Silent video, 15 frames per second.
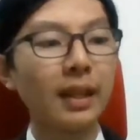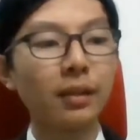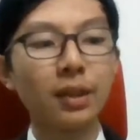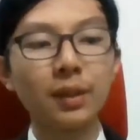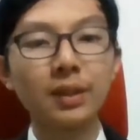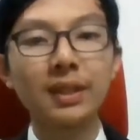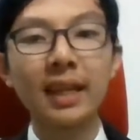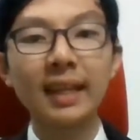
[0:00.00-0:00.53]
I
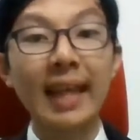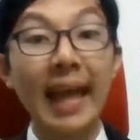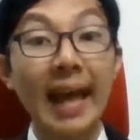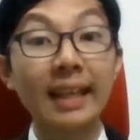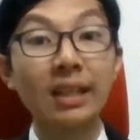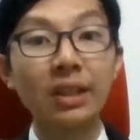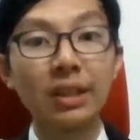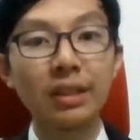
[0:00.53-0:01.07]
know it's not
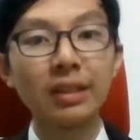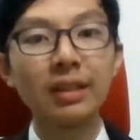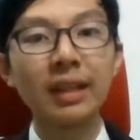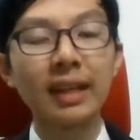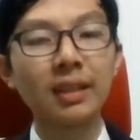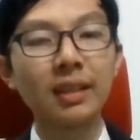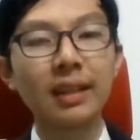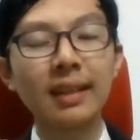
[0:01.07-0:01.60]
that good,
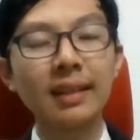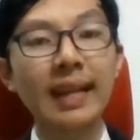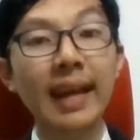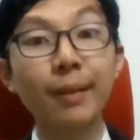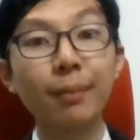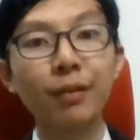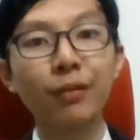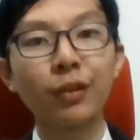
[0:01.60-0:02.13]
and it
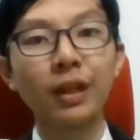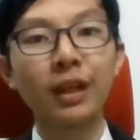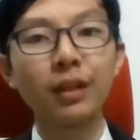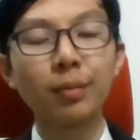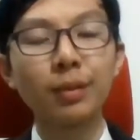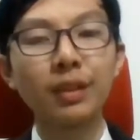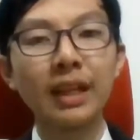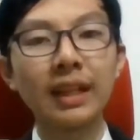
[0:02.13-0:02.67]
can be
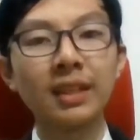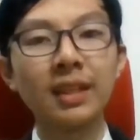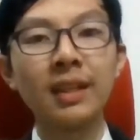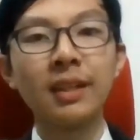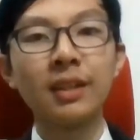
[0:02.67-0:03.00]
forgettable that